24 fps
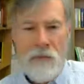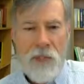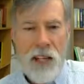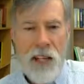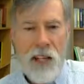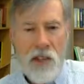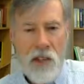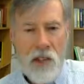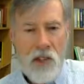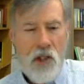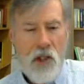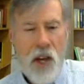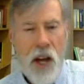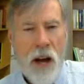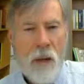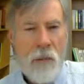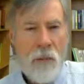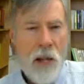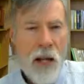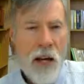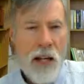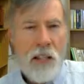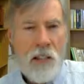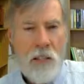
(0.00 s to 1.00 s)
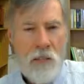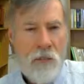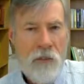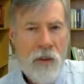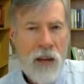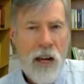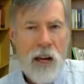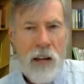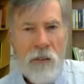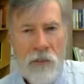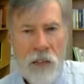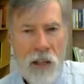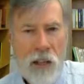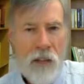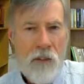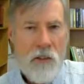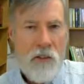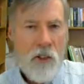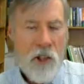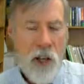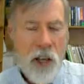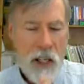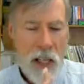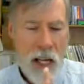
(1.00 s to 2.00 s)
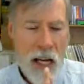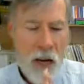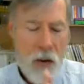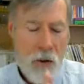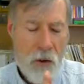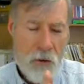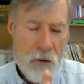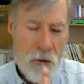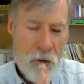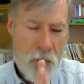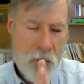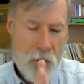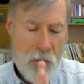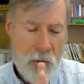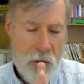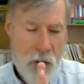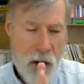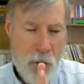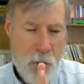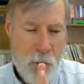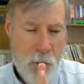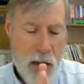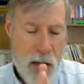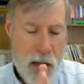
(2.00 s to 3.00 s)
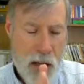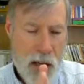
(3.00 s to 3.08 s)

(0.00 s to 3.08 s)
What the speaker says: as a job 9 to 5 that you check out from.